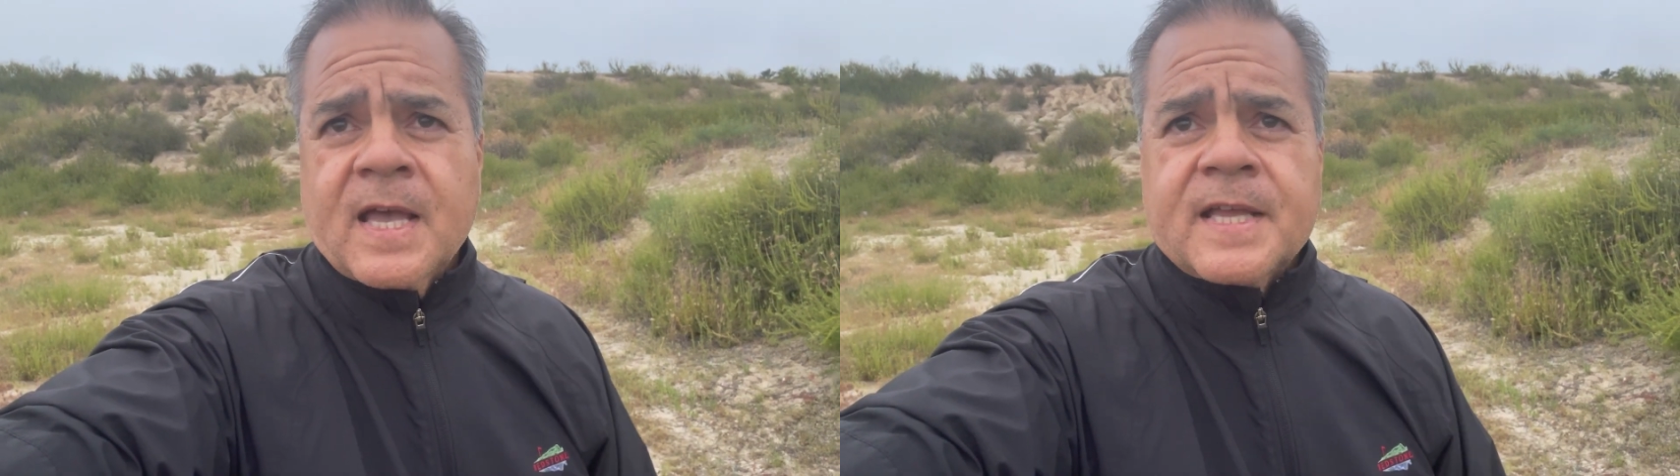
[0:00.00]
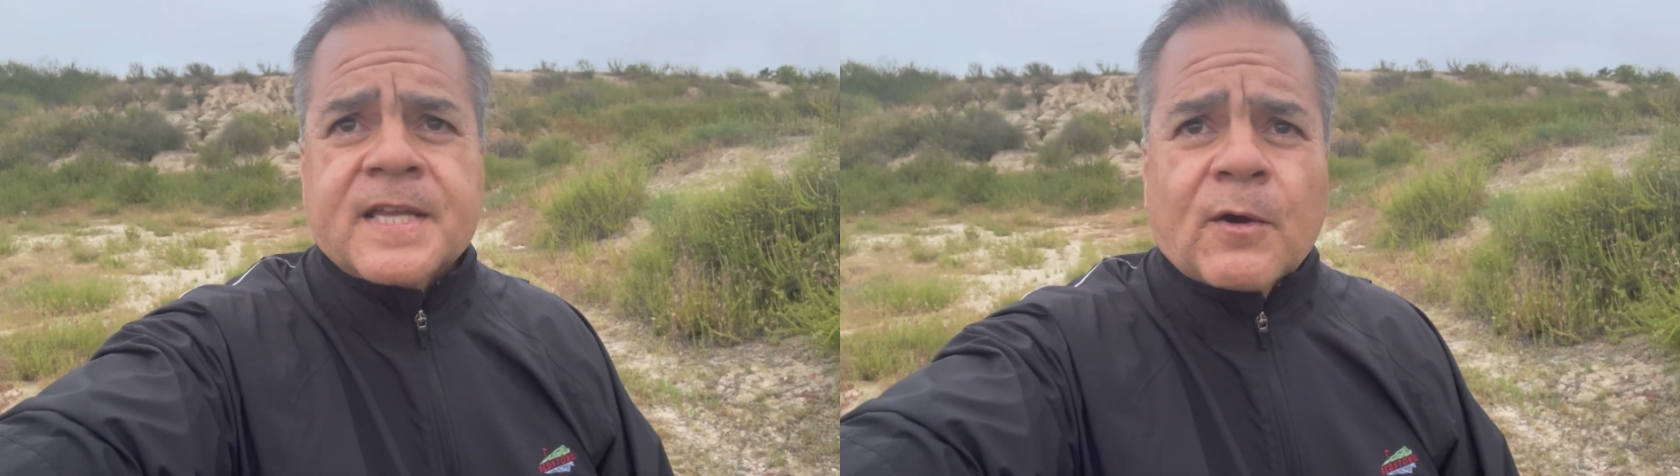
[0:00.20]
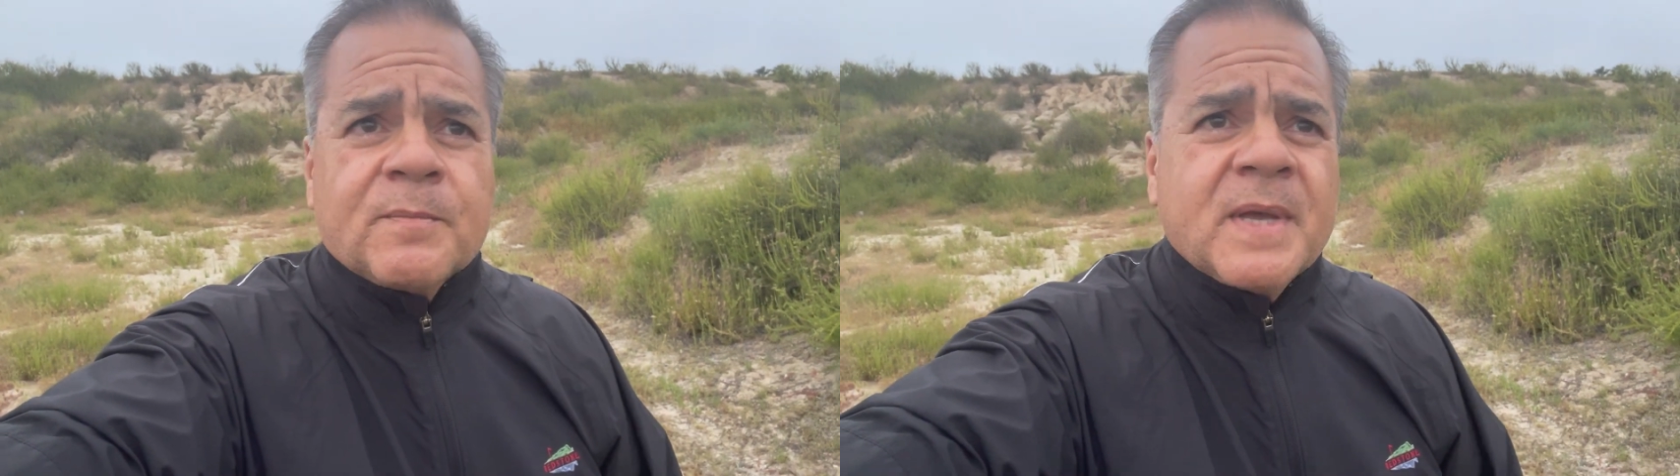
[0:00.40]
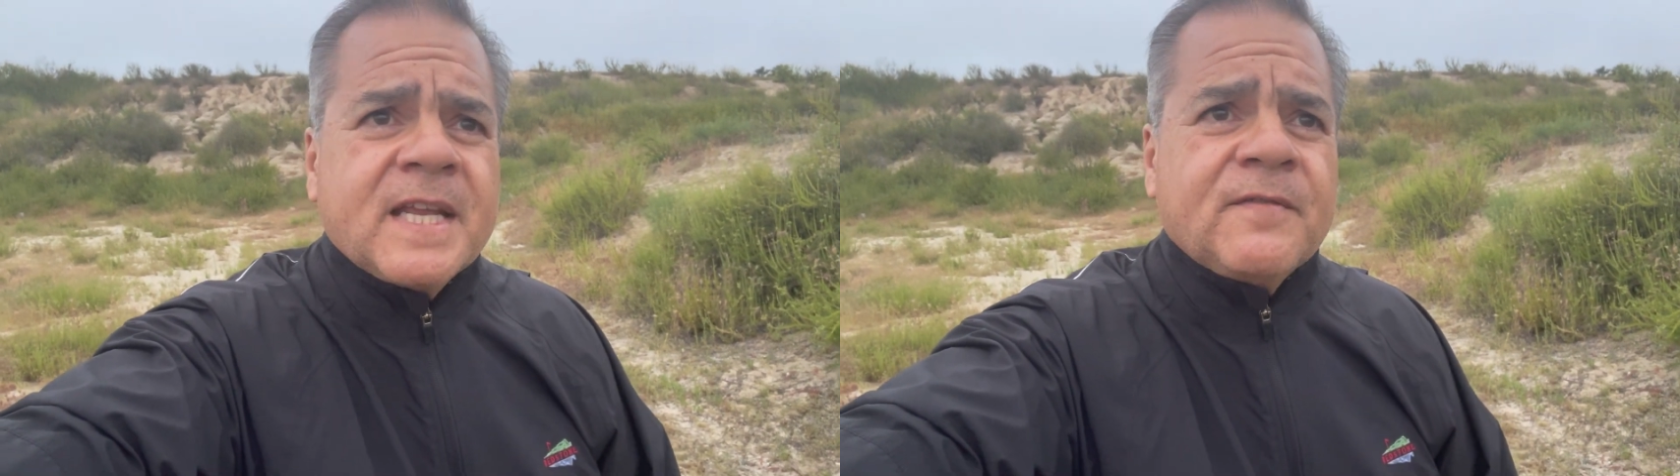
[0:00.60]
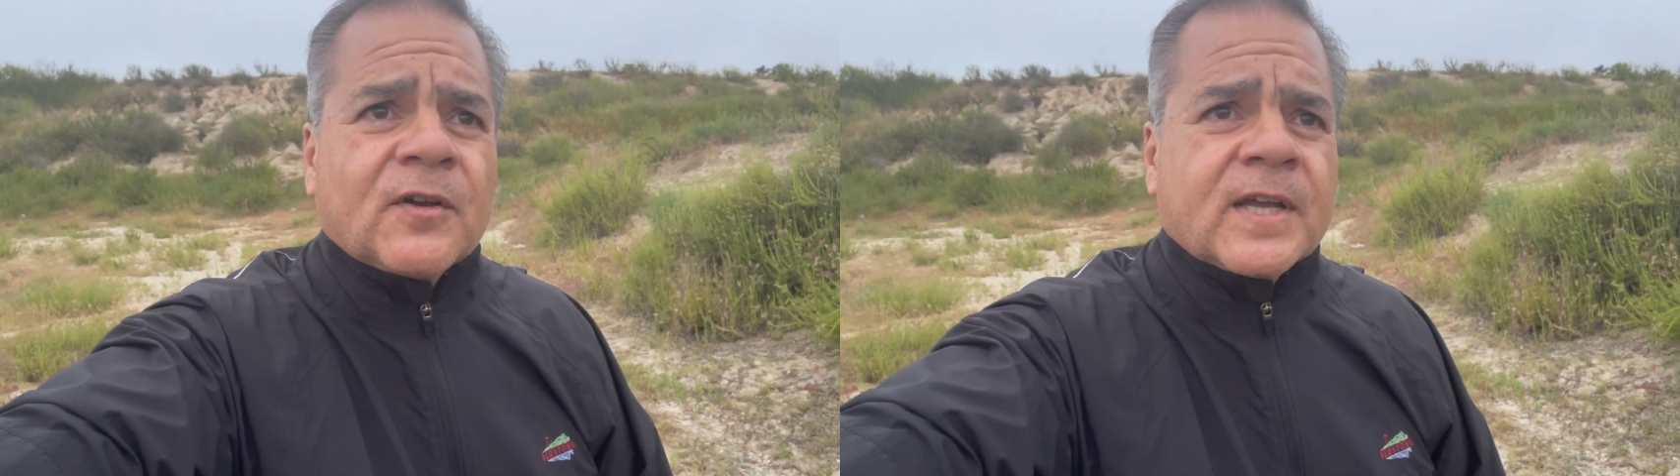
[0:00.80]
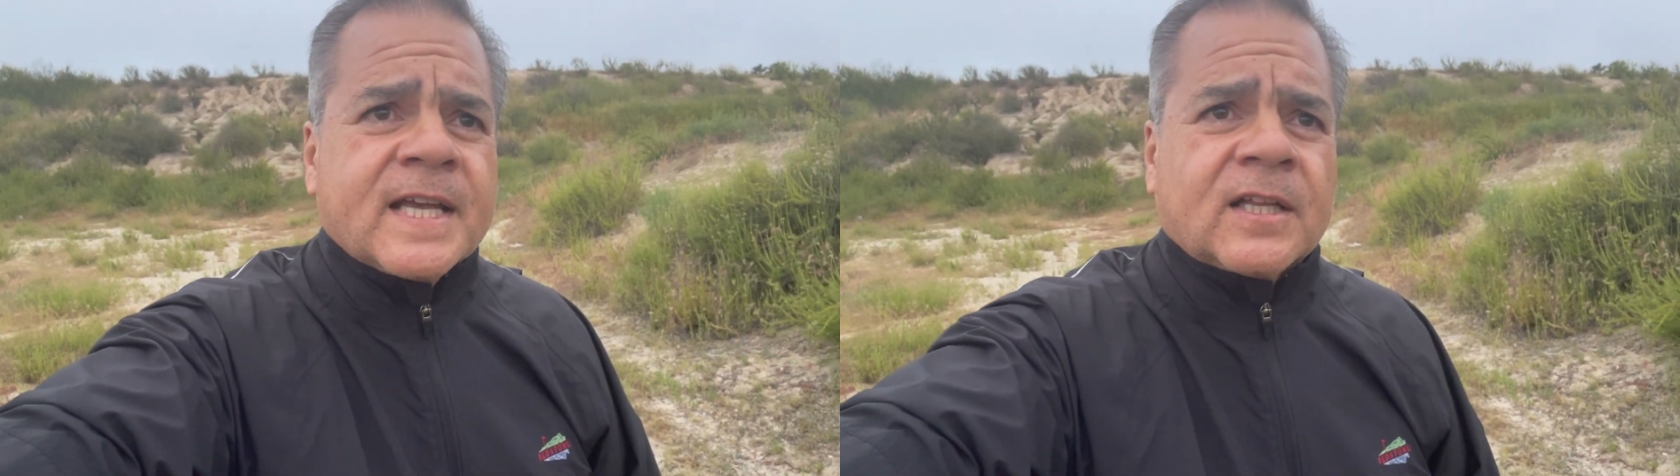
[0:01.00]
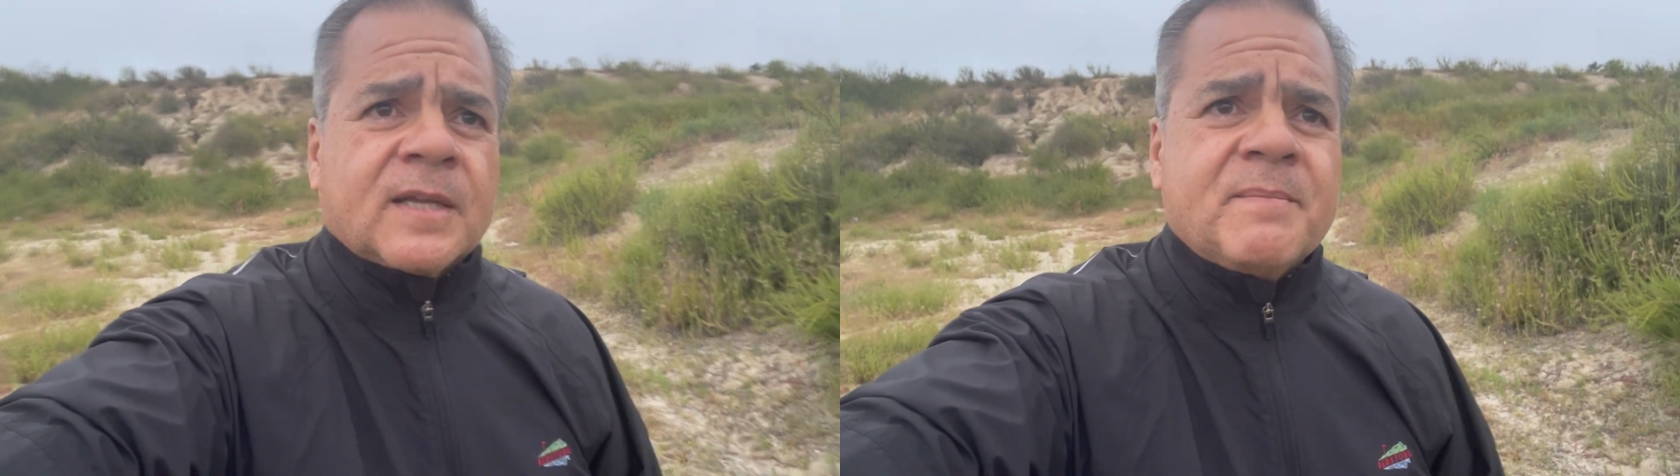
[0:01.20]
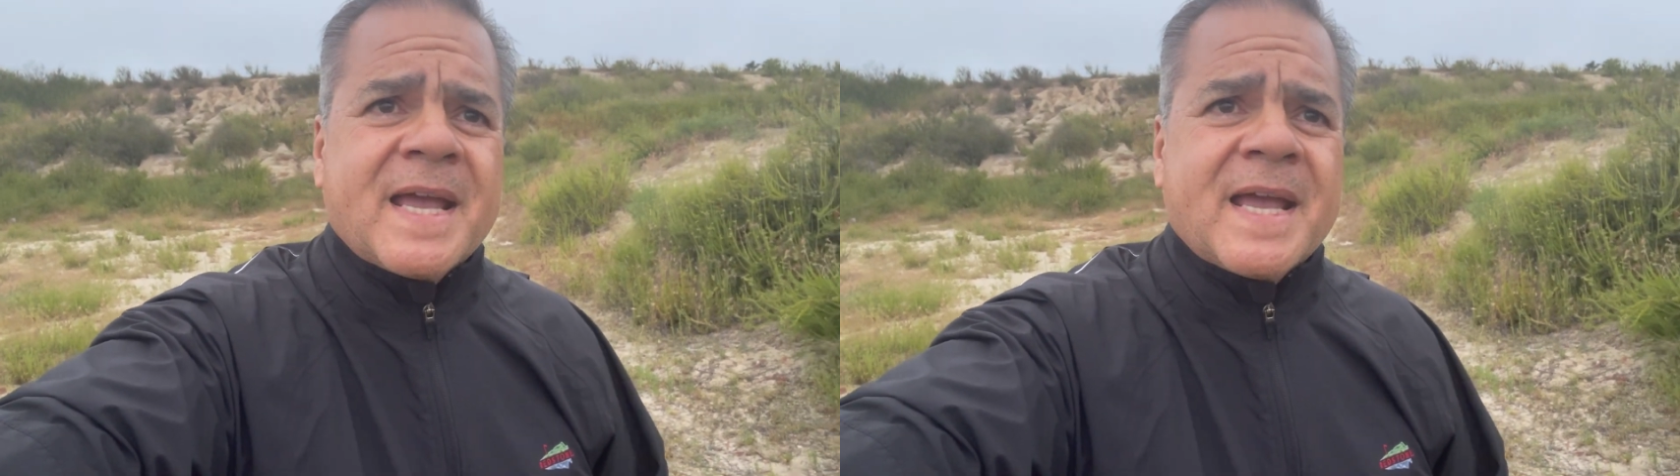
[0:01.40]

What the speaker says: Now, in medieval England,